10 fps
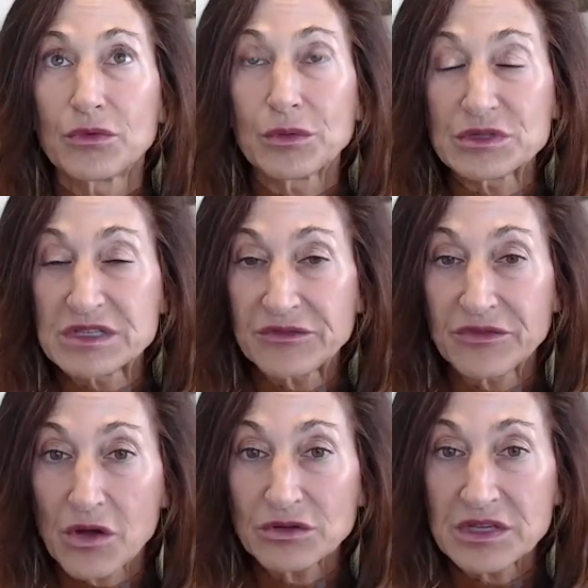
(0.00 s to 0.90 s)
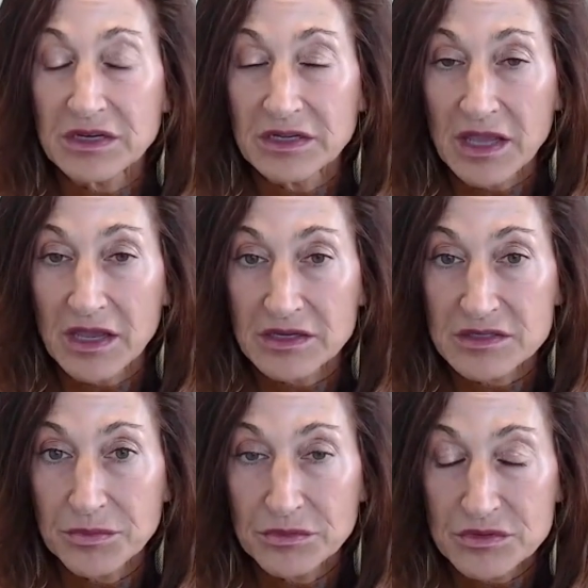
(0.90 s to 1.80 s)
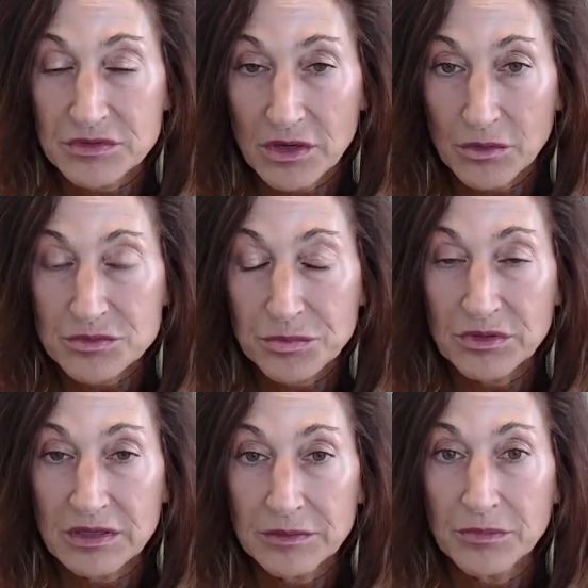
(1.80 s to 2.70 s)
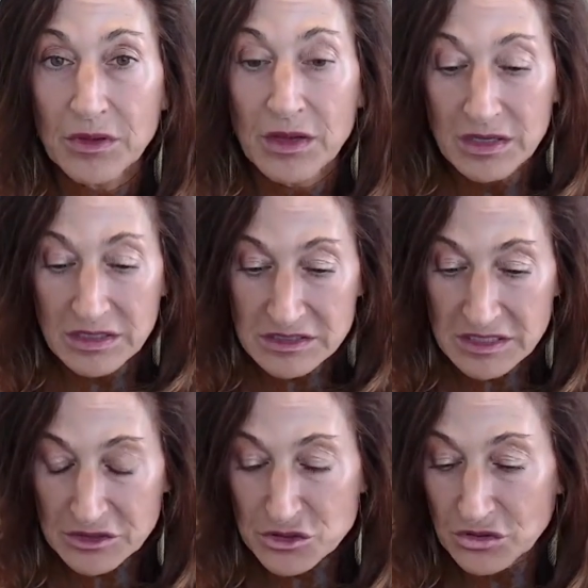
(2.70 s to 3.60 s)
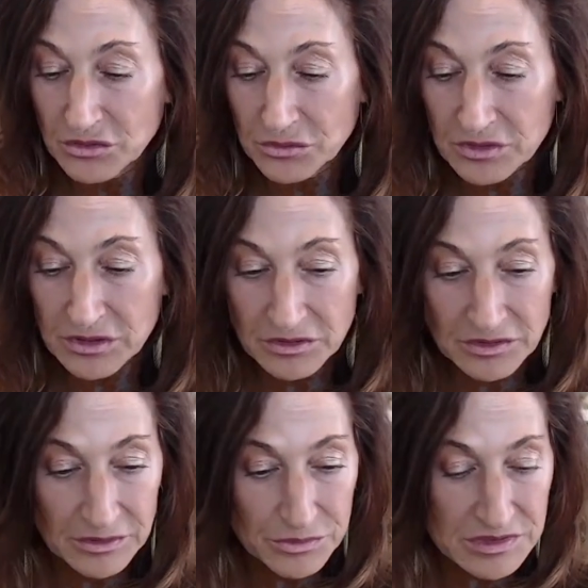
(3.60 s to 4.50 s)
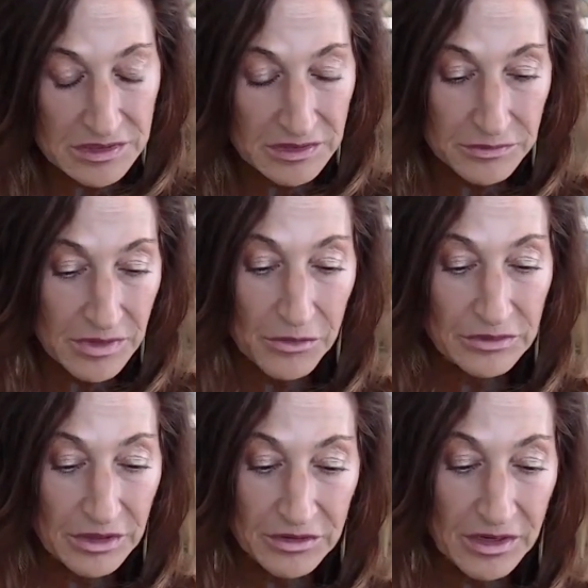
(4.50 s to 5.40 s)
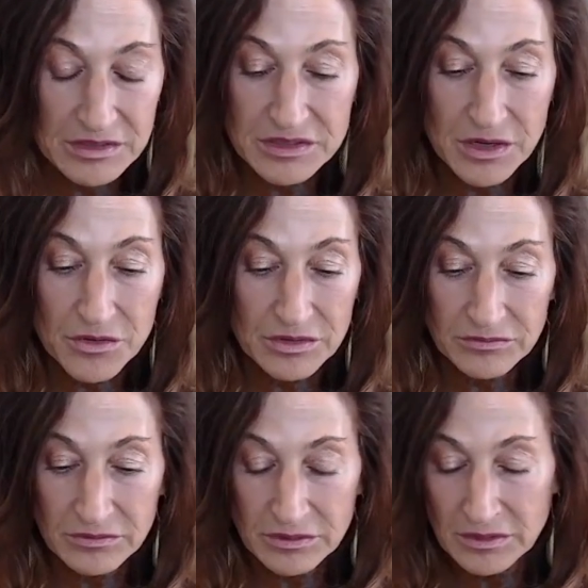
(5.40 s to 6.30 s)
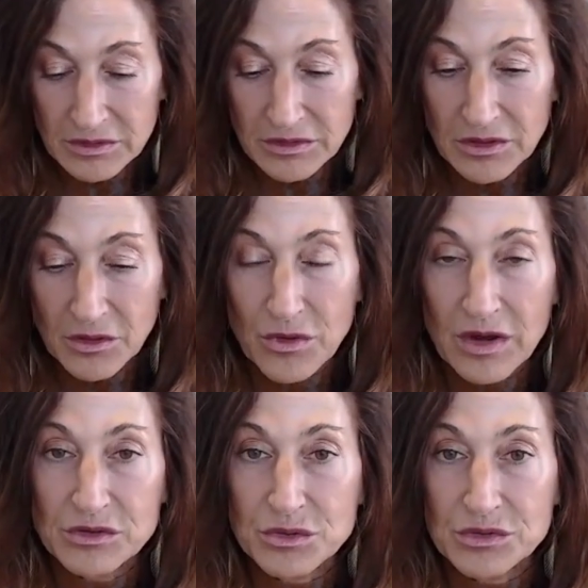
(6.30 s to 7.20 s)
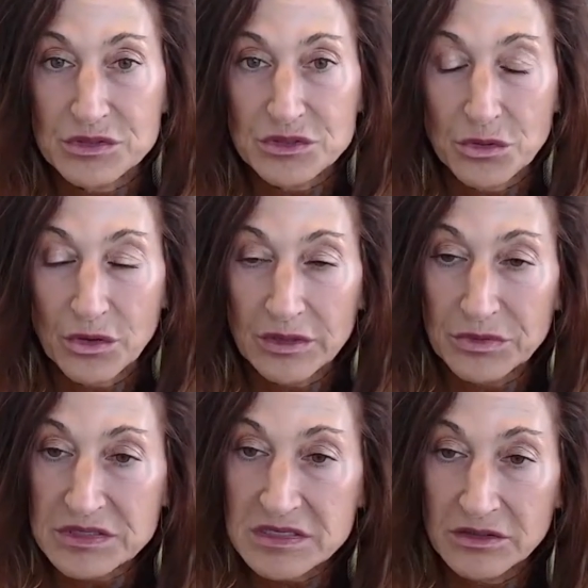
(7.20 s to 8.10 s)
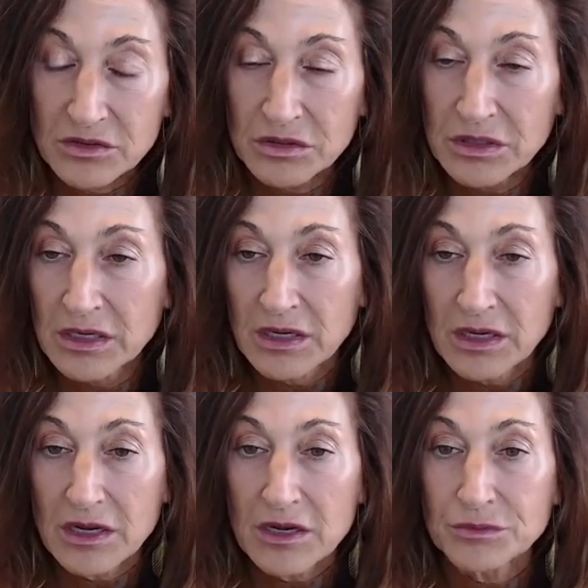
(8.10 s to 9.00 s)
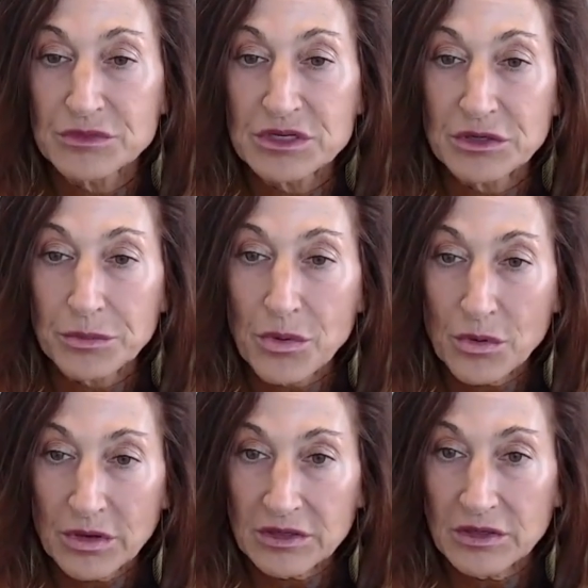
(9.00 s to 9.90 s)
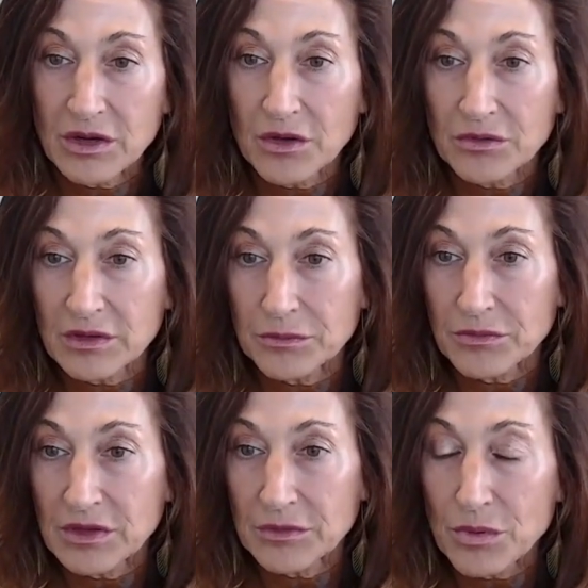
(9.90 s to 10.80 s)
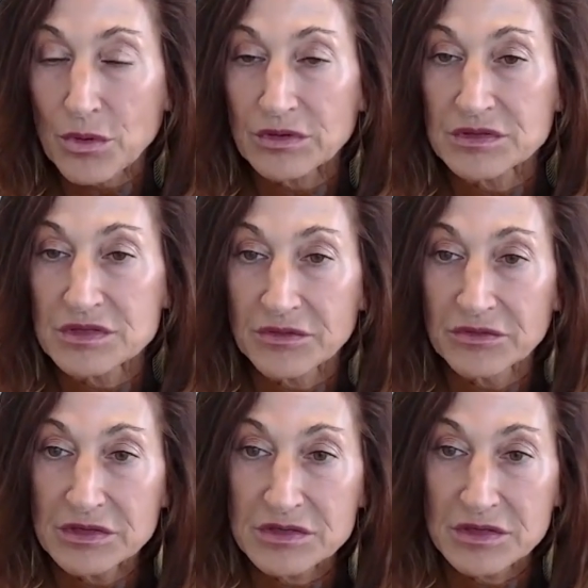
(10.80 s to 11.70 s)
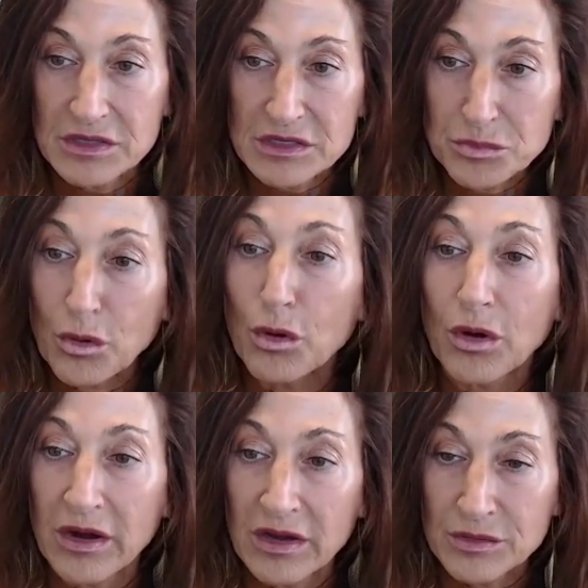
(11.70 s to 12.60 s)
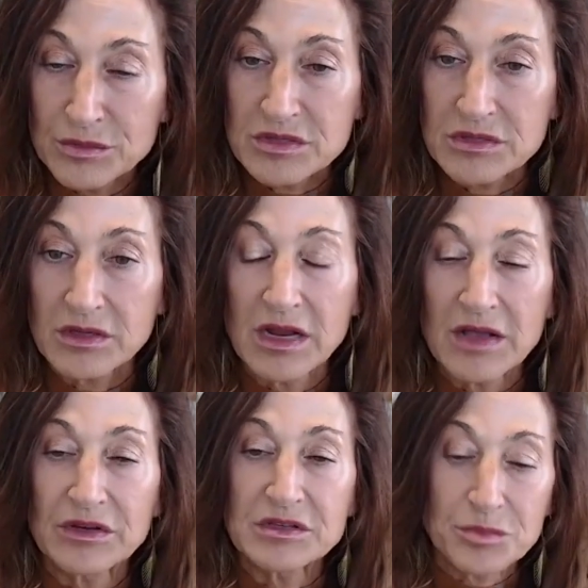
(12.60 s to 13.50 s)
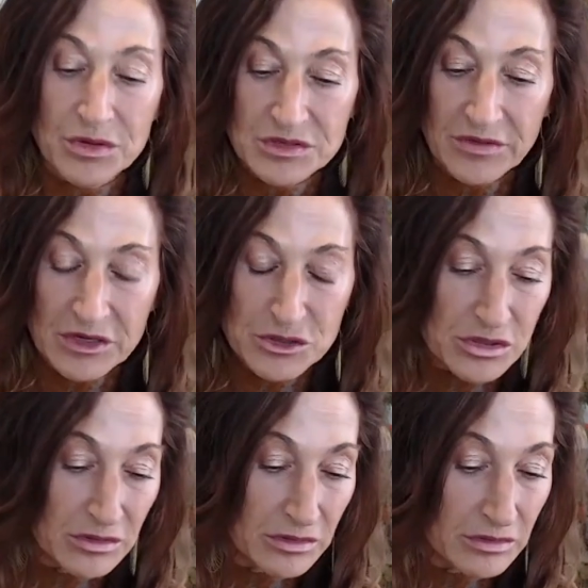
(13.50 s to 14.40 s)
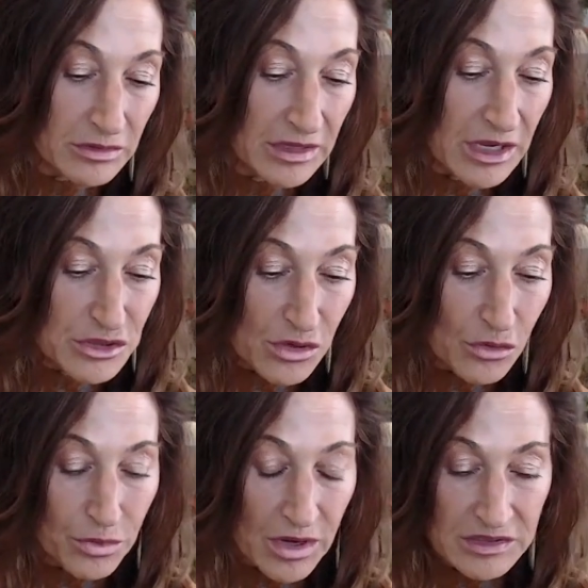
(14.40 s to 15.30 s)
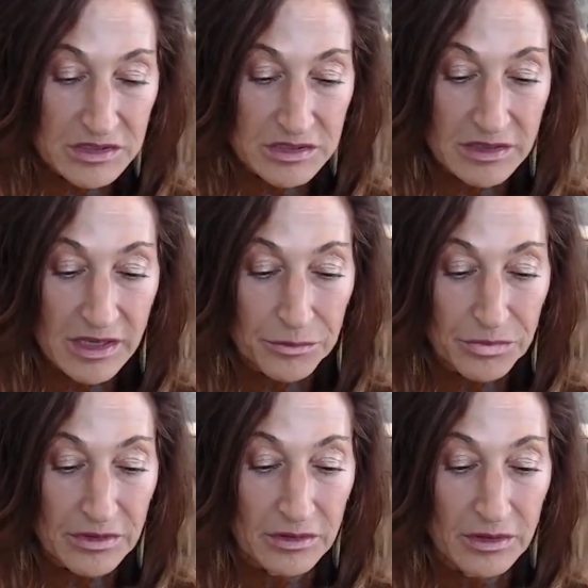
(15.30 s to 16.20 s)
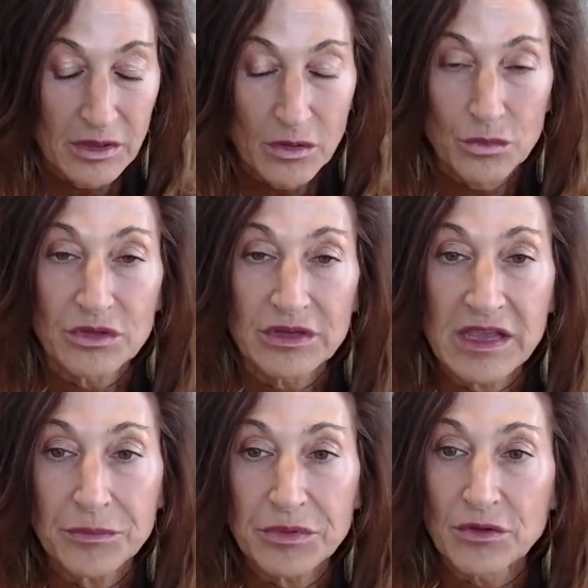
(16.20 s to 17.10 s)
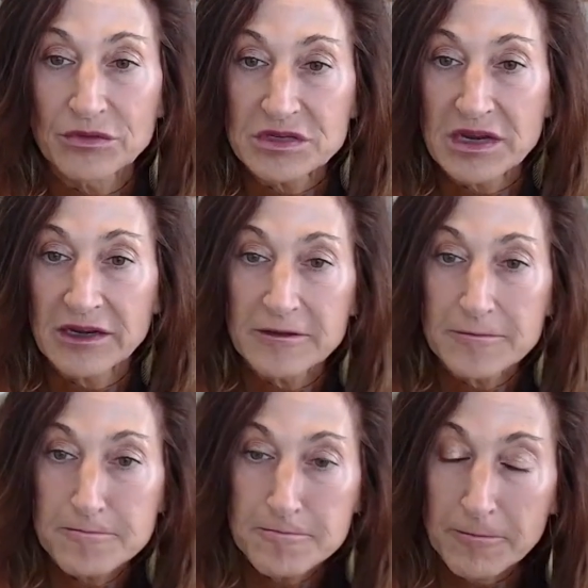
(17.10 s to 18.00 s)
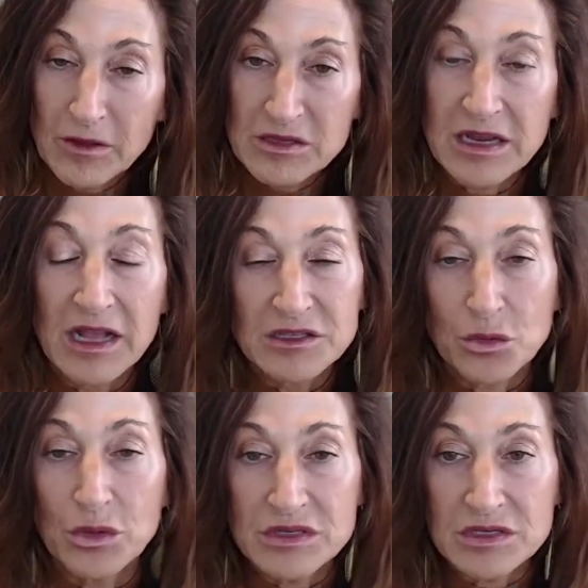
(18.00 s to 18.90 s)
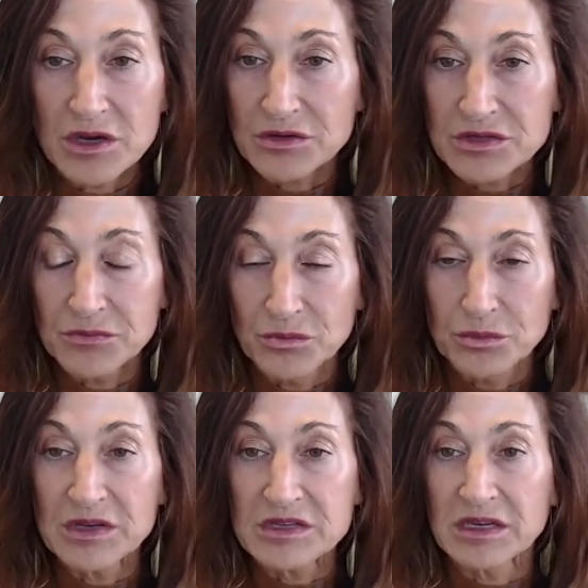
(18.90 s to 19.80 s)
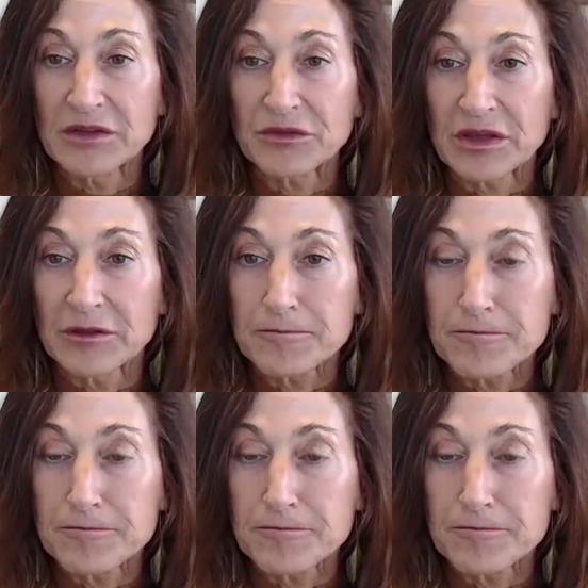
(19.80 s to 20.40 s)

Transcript: were defaulted in a case, but it was pretty intentional. Clearly it was in a healthcare case though. And, records were destroyed, but still, to your point, the importance of these programs and evidence preservation and litigation hold practices can't be overstated because the consequences are pretty significant.